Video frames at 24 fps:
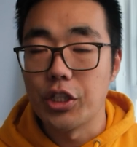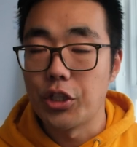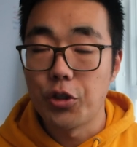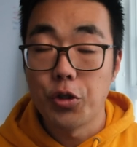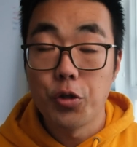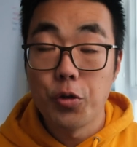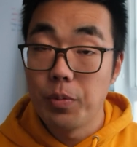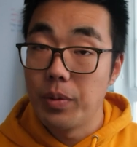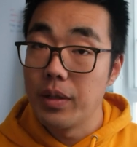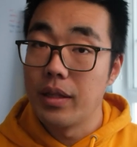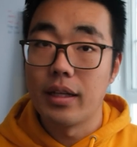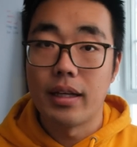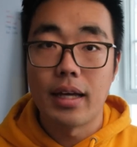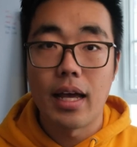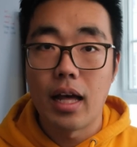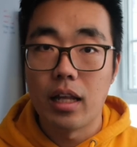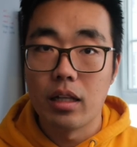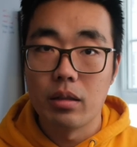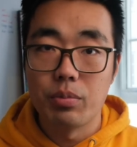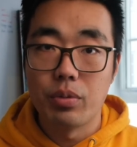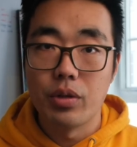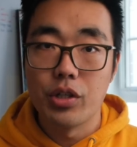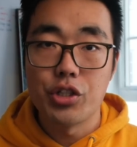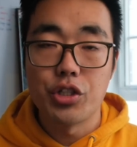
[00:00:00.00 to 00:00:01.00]
it could be the
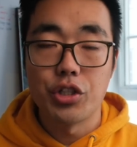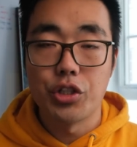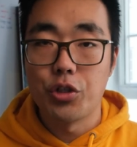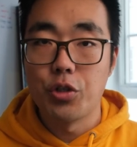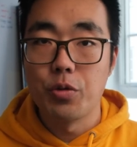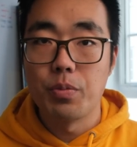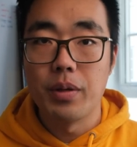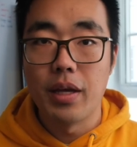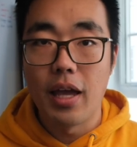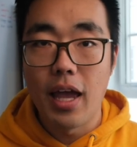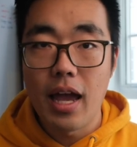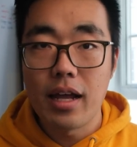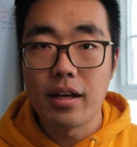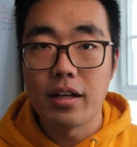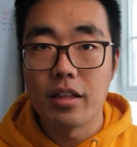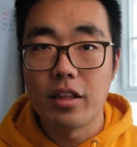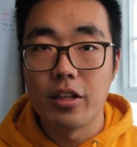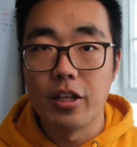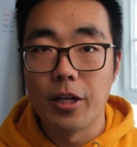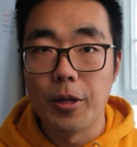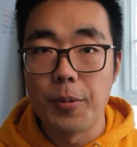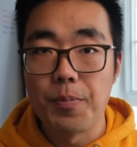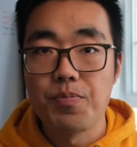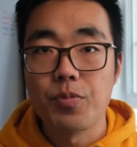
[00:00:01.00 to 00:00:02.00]
calibration, it could be
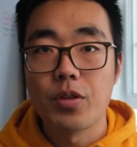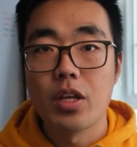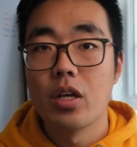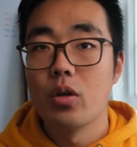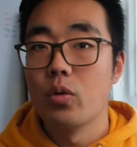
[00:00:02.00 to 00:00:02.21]
anything.